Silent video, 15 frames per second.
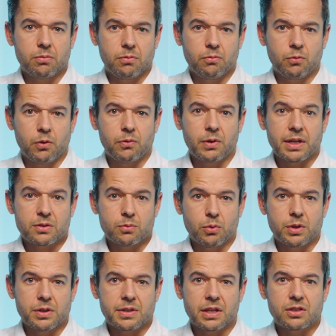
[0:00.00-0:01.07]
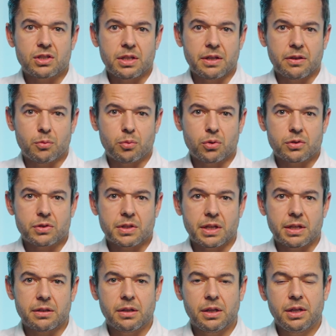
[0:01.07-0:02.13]
reflects what is actually in the
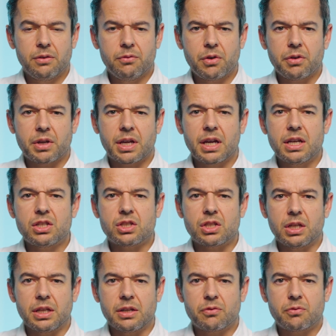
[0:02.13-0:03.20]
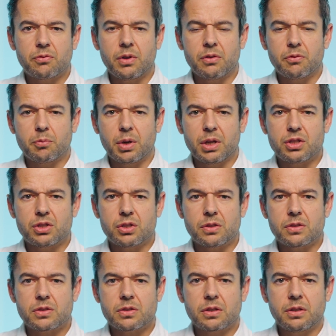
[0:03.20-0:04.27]
prostate. Very occasionally,
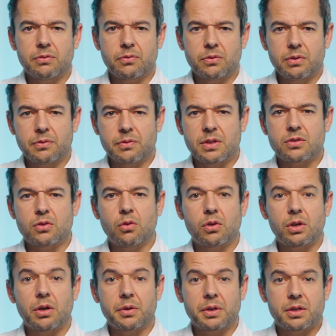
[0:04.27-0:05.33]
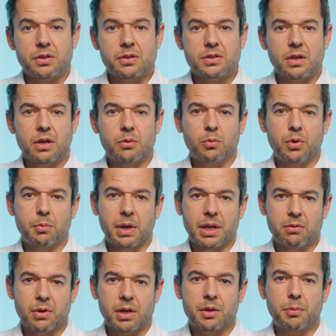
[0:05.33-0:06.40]
if there's an ongoing concern, we
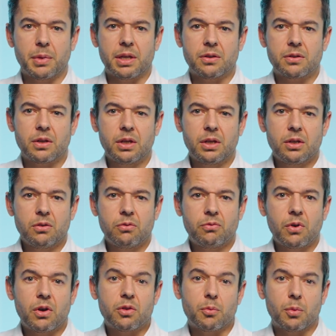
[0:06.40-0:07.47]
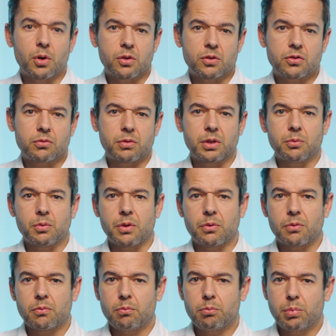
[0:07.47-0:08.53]
may recommend further monitoring
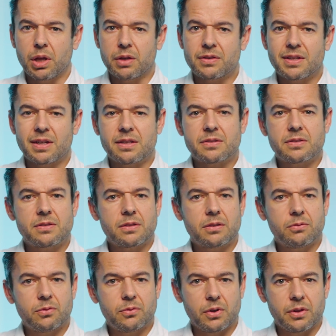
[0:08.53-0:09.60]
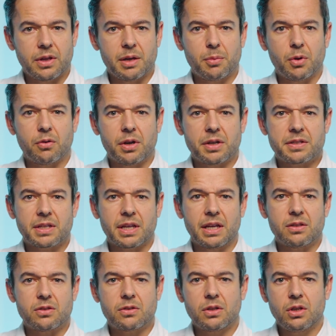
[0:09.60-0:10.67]
with blood tests, further MRI
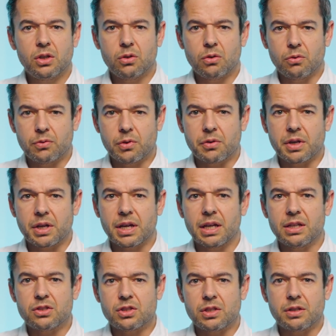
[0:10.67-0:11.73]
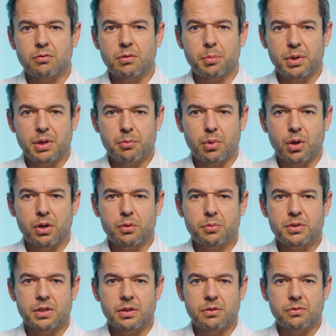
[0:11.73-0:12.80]
scans, or very occasionally a repeat
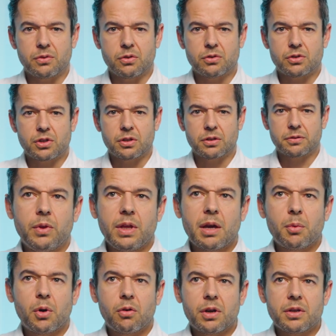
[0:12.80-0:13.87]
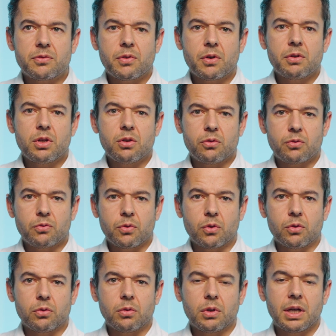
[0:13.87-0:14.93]
biopsy in the future. The MRI is very
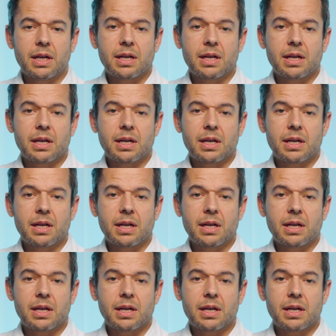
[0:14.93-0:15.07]
useful